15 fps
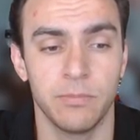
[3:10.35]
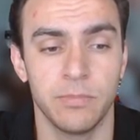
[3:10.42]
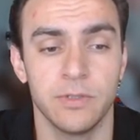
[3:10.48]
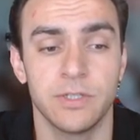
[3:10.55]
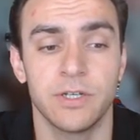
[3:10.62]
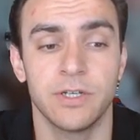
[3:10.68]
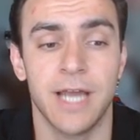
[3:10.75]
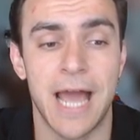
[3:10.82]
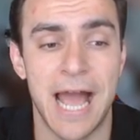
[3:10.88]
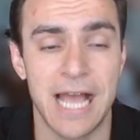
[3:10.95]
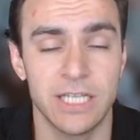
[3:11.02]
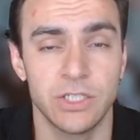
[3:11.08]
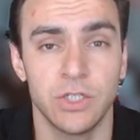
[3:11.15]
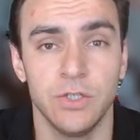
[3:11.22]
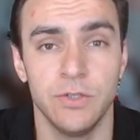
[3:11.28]
It's going to
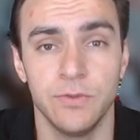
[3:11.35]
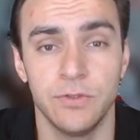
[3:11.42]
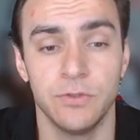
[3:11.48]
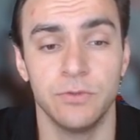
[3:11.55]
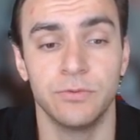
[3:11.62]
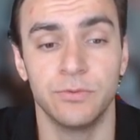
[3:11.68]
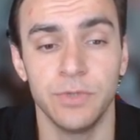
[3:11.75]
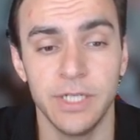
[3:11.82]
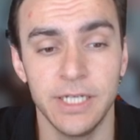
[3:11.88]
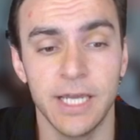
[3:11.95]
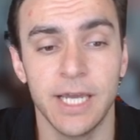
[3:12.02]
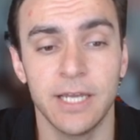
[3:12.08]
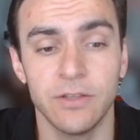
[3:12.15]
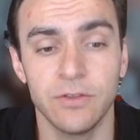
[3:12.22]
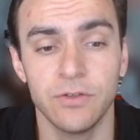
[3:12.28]
ask you to
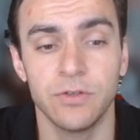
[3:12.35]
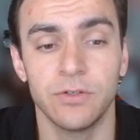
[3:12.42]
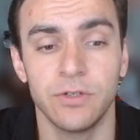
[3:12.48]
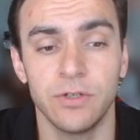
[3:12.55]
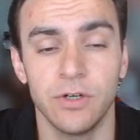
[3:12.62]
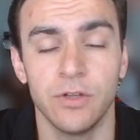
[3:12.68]
re-enter